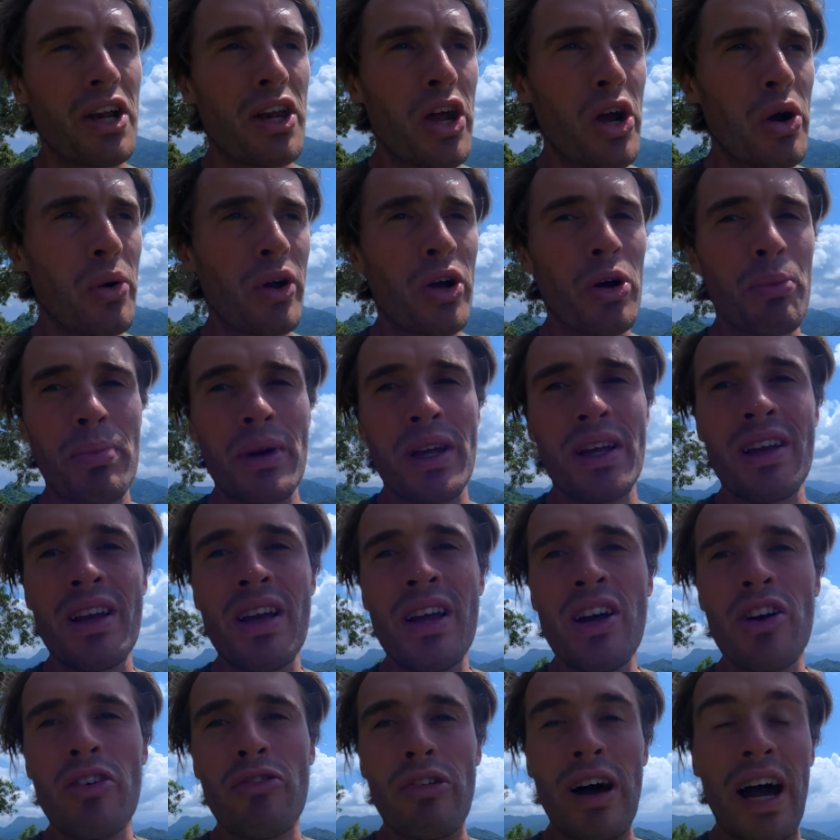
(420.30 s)
I know it could be
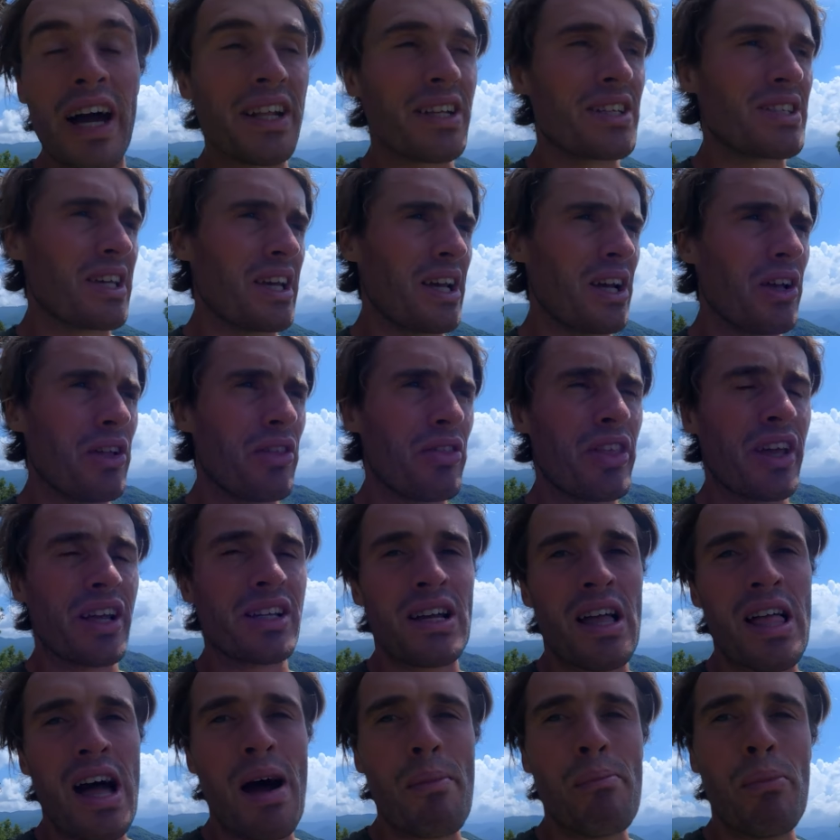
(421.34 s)
rider skill and things
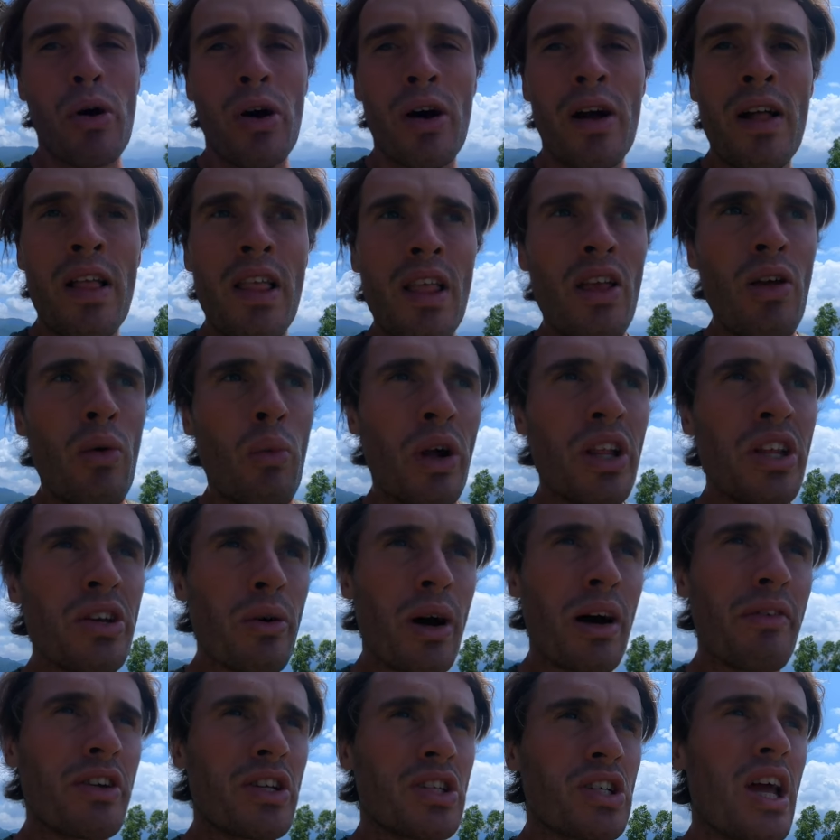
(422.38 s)
like that, but when you
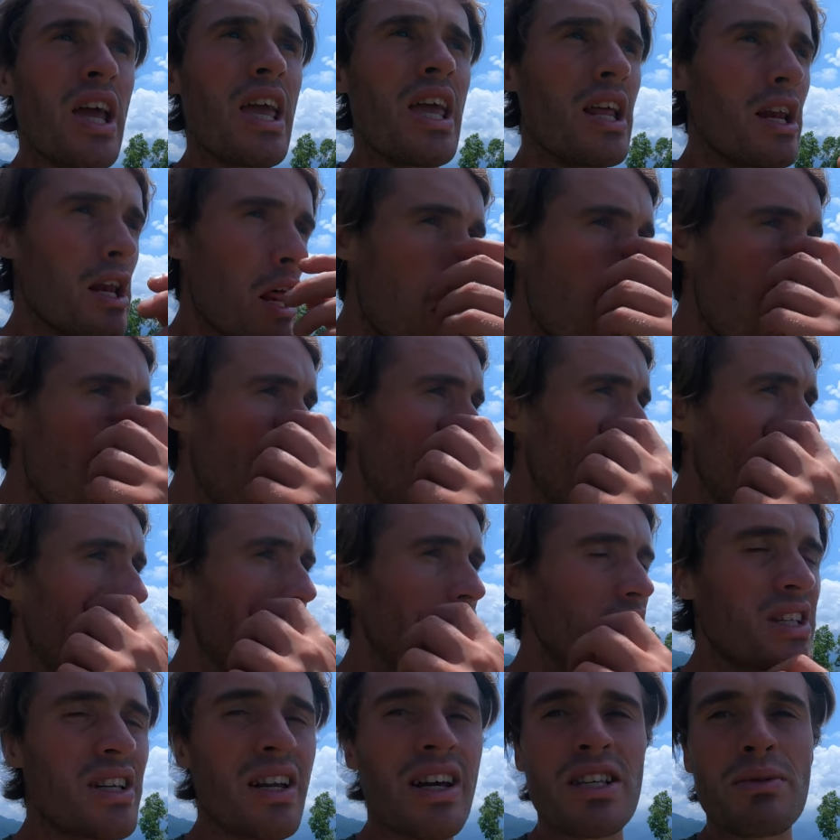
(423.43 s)
don't have a chain, there
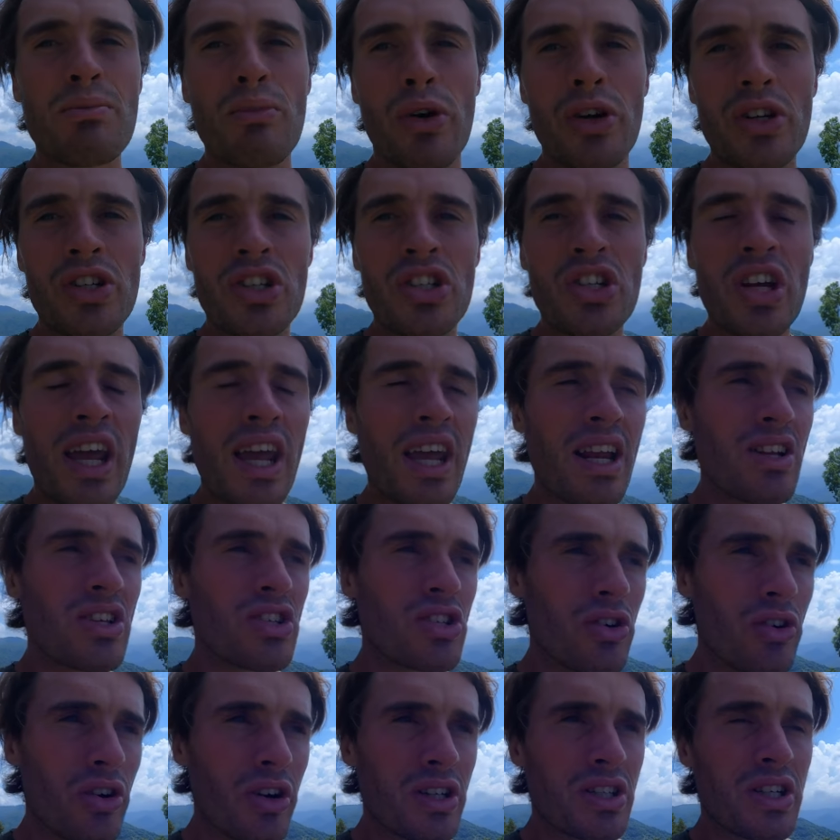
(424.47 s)
isn't as much chain
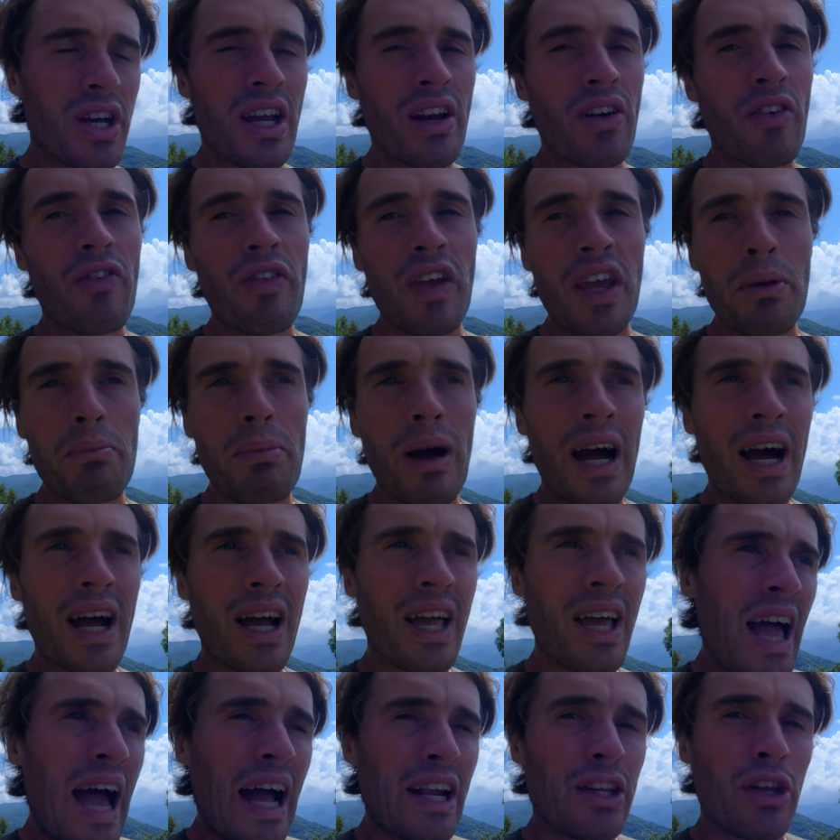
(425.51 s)
suck, chain
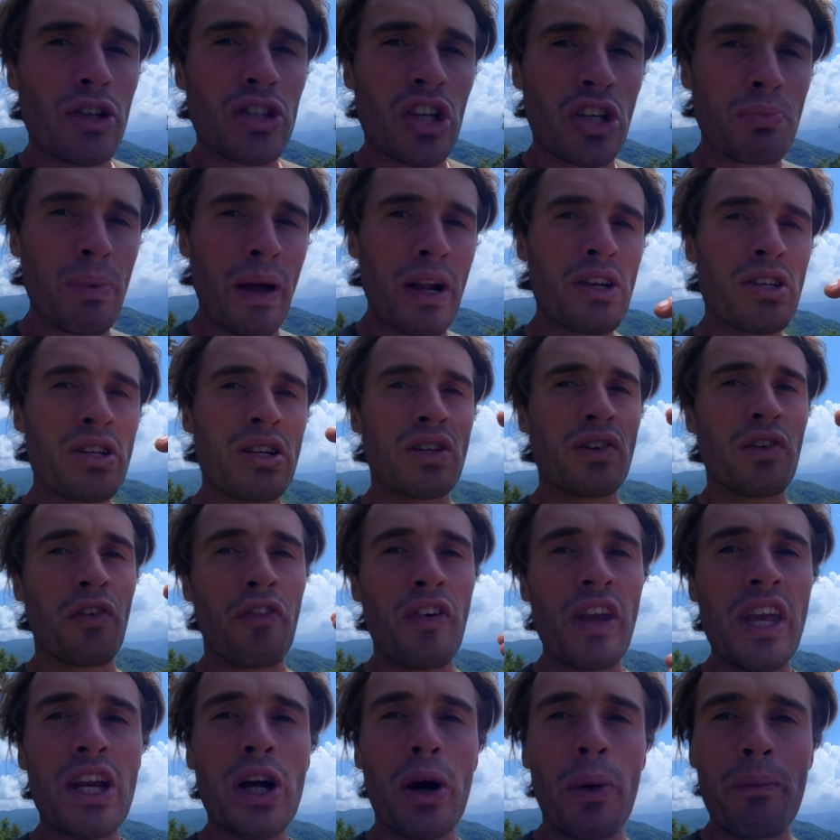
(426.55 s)
feedback, and your suspension is
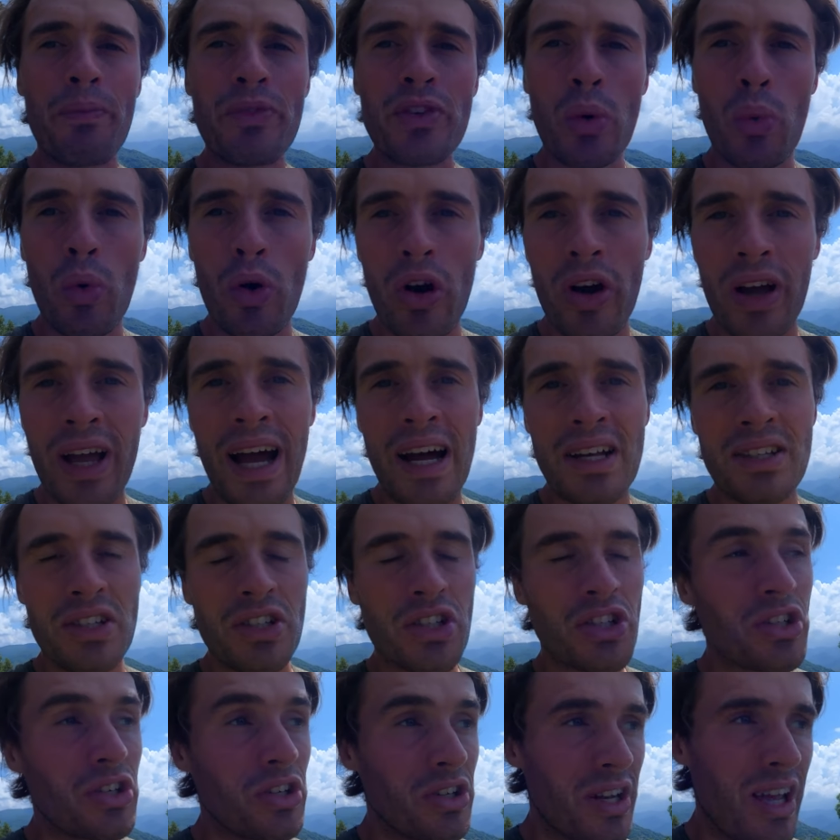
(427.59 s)
freed up to work as it
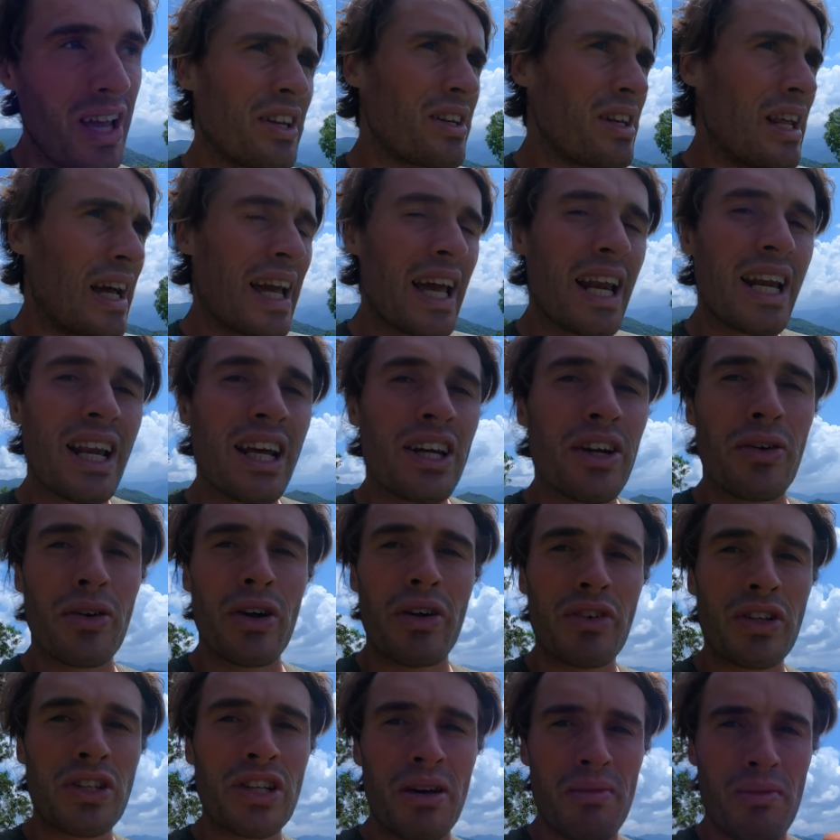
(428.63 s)
should. Again, I don't know
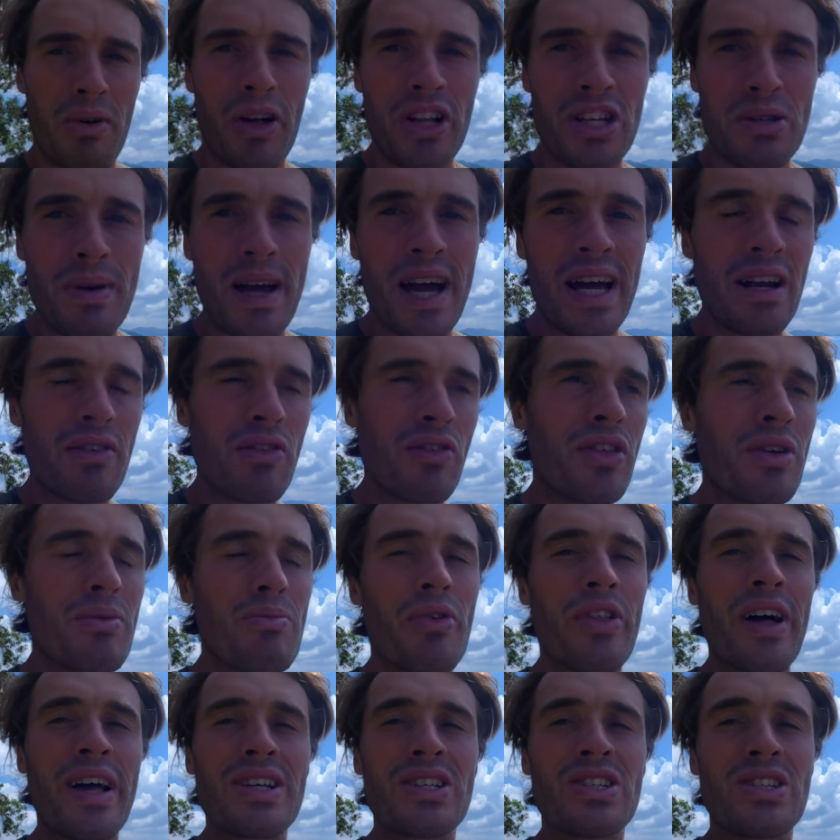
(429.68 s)
the terminology behind everything,
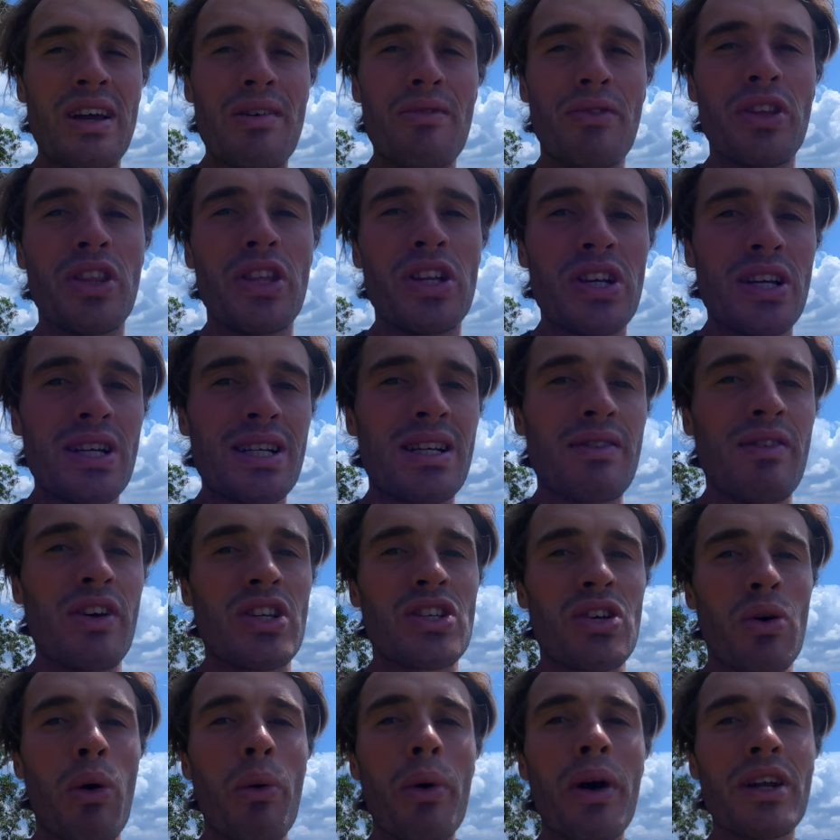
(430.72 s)
but that's generally the gist of it.
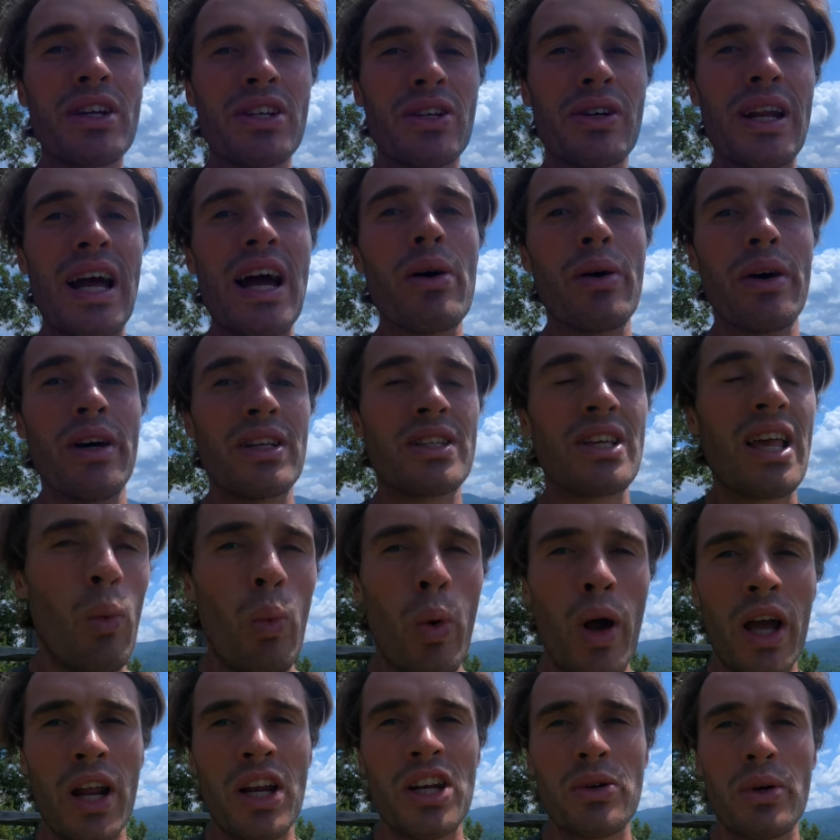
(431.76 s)
So what we're gonna do now is
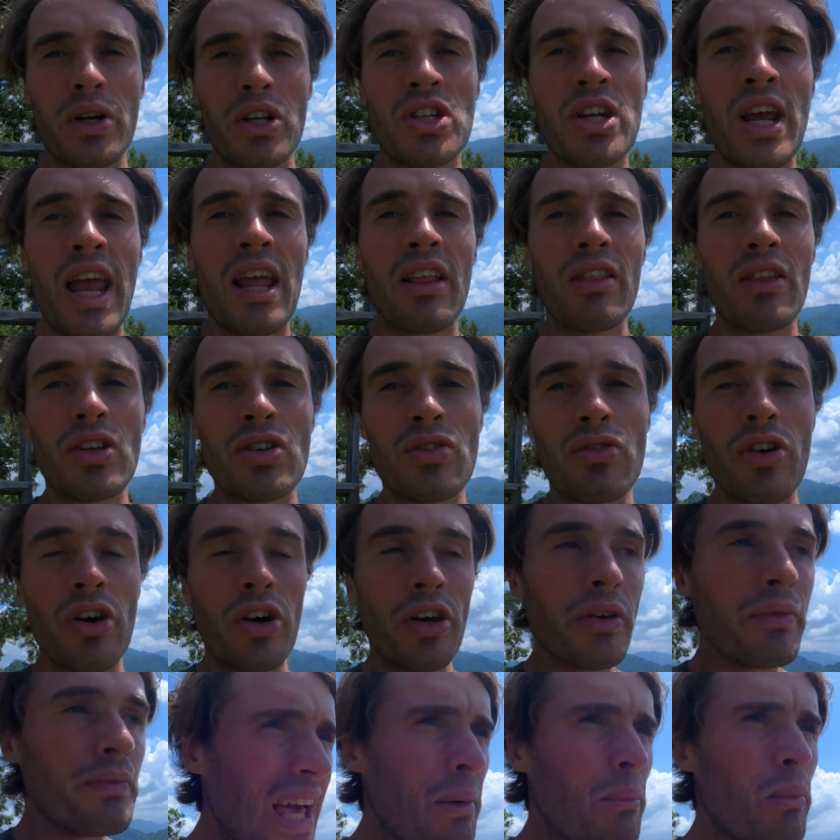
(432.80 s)
we're gonna do a chainless this
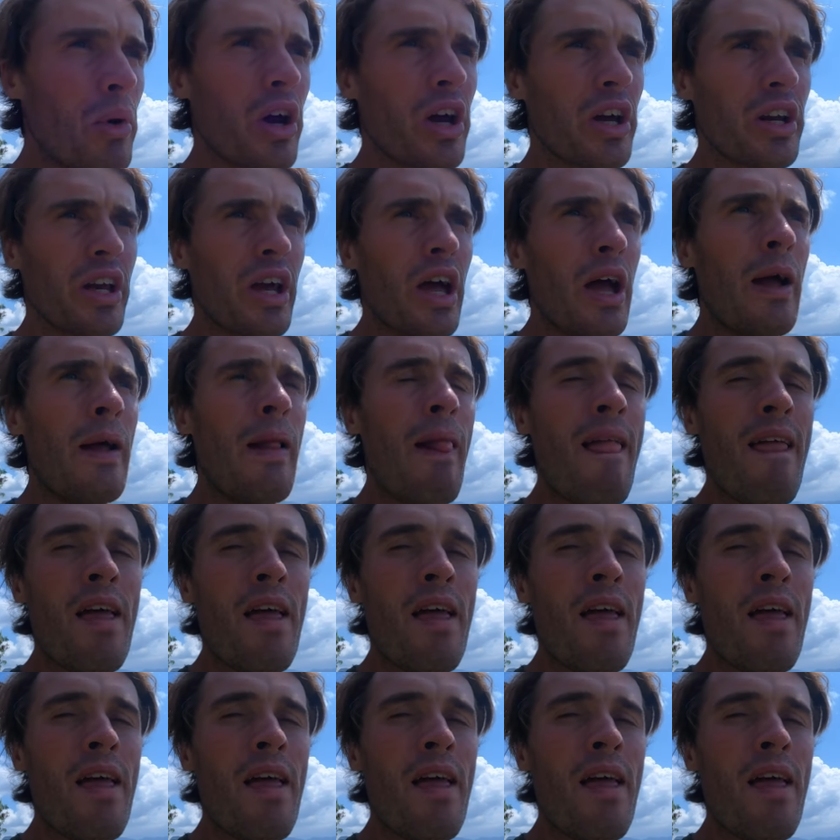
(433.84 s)
run and we're gonna